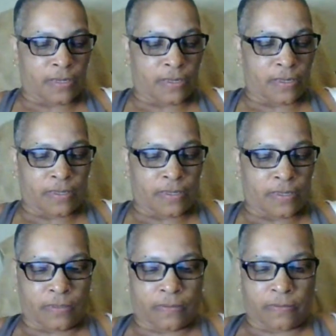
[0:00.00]
Yeah.
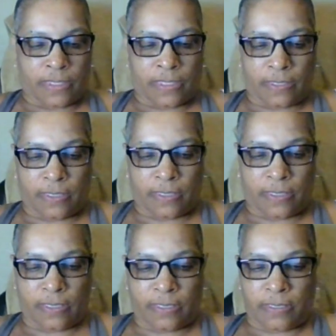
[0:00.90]

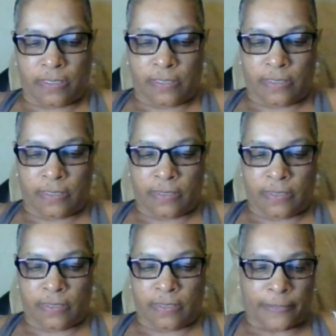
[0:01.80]
The
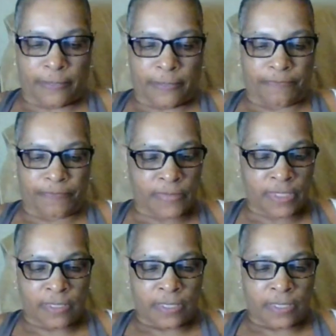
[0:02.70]
sight of so many